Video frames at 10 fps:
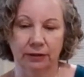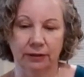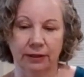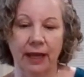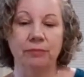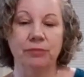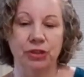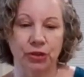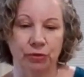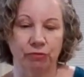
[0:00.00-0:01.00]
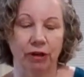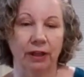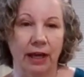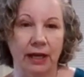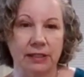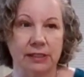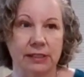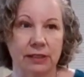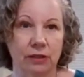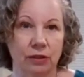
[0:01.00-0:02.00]
came to realize
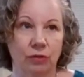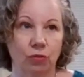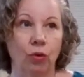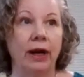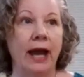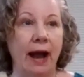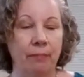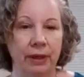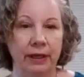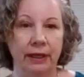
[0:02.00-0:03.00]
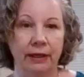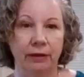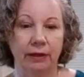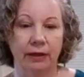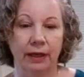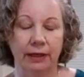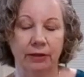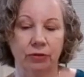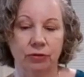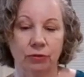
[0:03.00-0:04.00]
what happened, and,
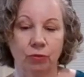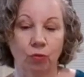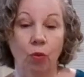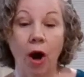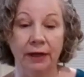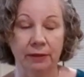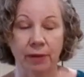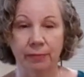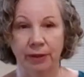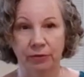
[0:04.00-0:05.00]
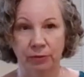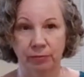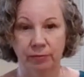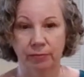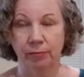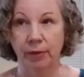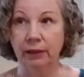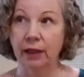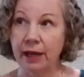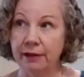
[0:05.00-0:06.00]
and wanted my mother in my
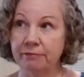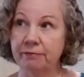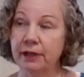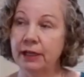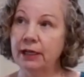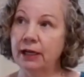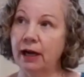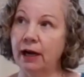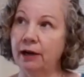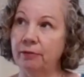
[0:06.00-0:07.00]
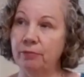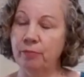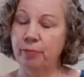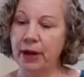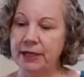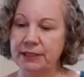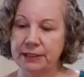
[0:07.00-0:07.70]
life. Um, but